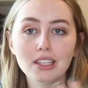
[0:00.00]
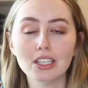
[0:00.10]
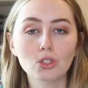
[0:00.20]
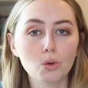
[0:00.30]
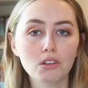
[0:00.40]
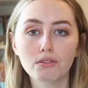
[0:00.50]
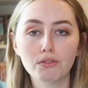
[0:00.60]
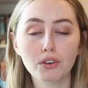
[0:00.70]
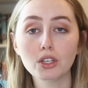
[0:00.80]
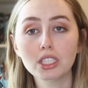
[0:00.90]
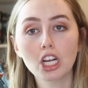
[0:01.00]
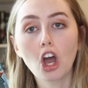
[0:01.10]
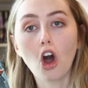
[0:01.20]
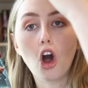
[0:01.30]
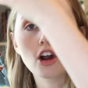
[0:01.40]
The sort of first
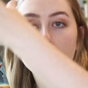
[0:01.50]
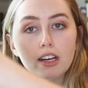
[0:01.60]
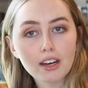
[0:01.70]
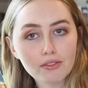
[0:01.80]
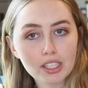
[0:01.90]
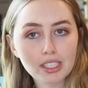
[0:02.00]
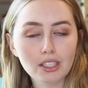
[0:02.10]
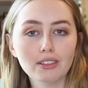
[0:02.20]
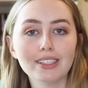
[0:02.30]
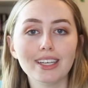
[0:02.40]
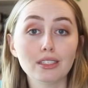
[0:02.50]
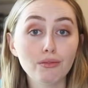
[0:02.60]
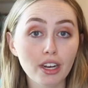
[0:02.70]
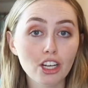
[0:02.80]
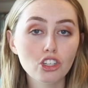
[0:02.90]
arc of the series has
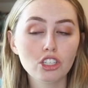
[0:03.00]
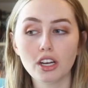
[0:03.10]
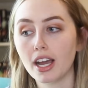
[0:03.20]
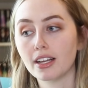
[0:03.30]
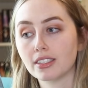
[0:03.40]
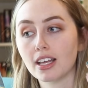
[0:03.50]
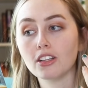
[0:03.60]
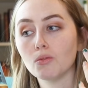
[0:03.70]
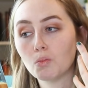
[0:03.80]
finished and then